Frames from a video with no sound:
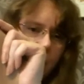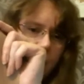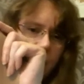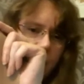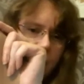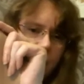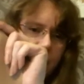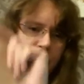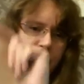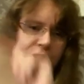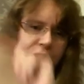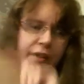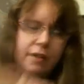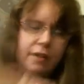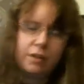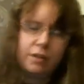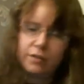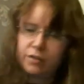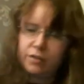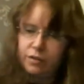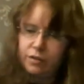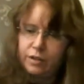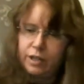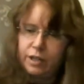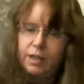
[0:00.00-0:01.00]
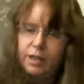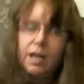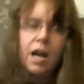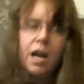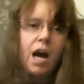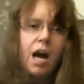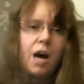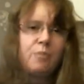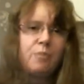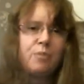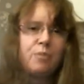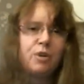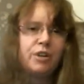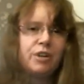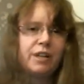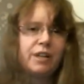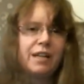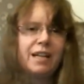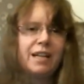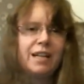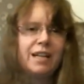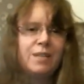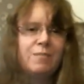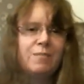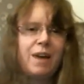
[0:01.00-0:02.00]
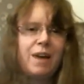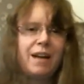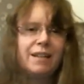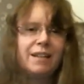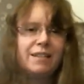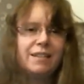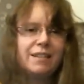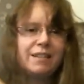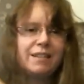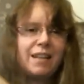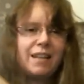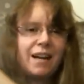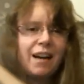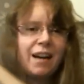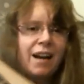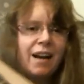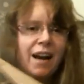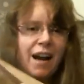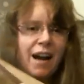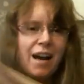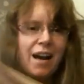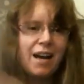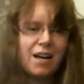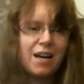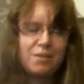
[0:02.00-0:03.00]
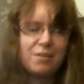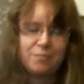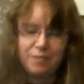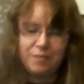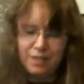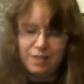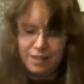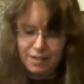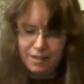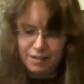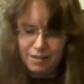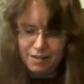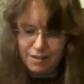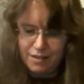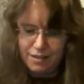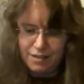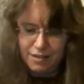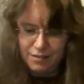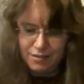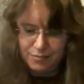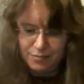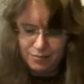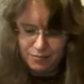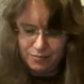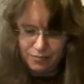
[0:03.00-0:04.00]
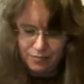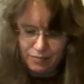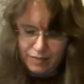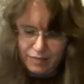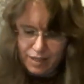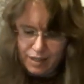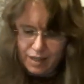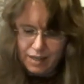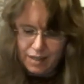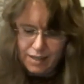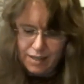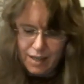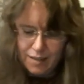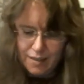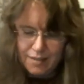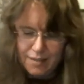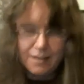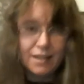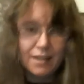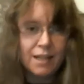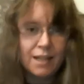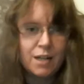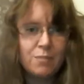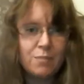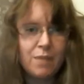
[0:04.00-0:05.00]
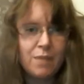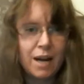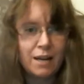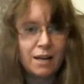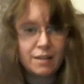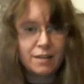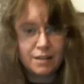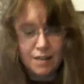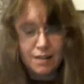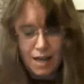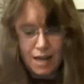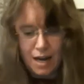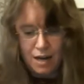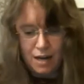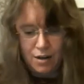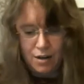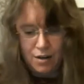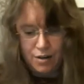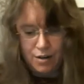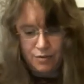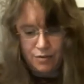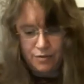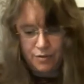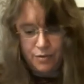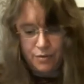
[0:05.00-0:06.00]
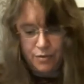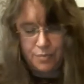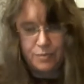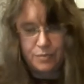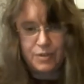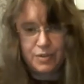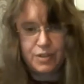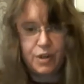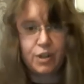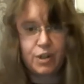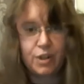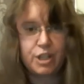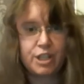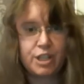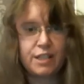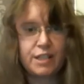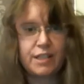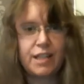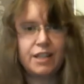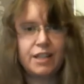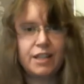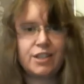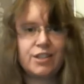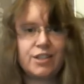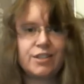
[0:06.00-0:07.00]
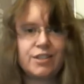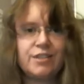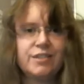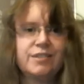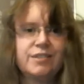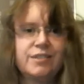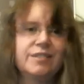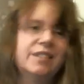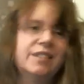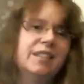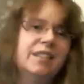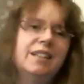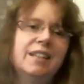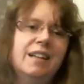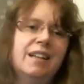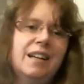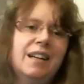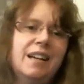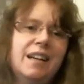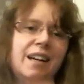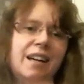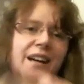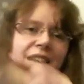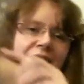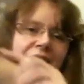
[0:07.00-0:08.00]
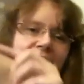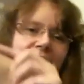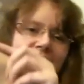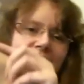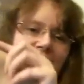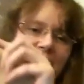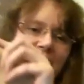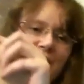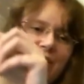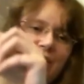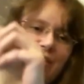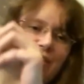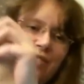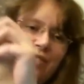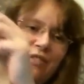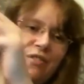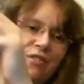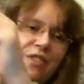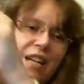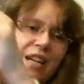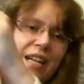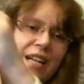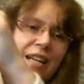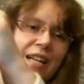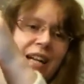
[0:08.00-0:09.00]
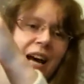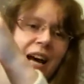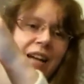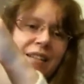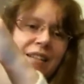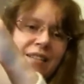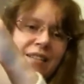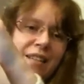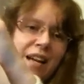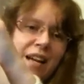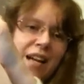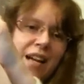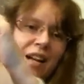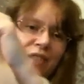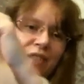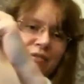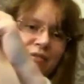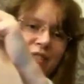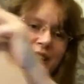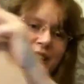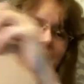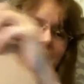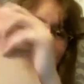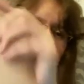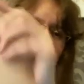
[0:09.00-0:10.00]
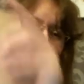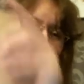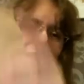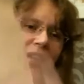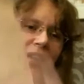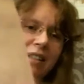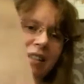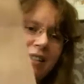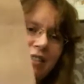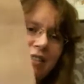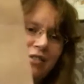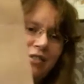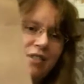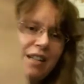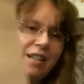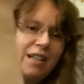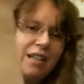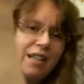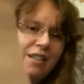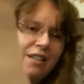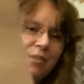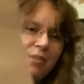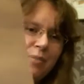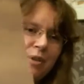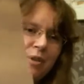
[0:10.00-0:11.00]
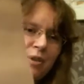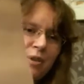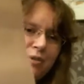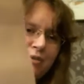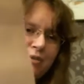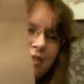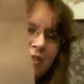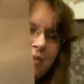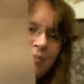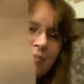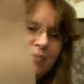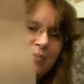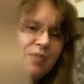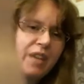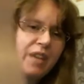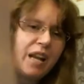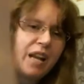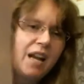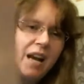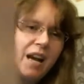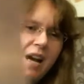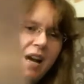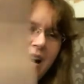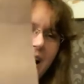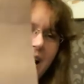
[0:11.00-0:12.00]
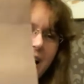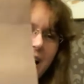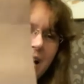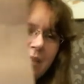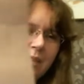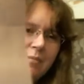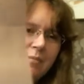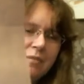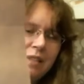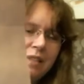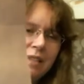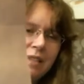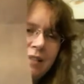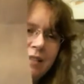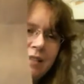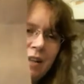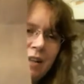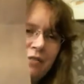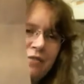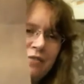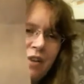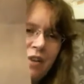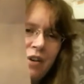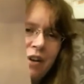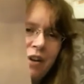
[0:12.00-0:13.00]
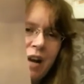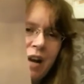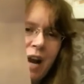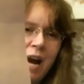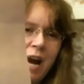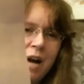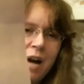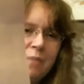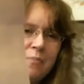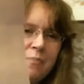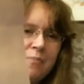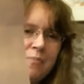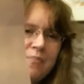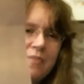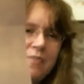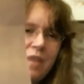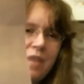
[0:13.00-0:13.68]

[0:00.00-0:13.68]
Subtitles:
You see, sorry, I've put needle minder there. That's a needle minder that I got from Scottish Stitcher, which was really nice. I love the needle minder. It's beautiful. This is how far I am.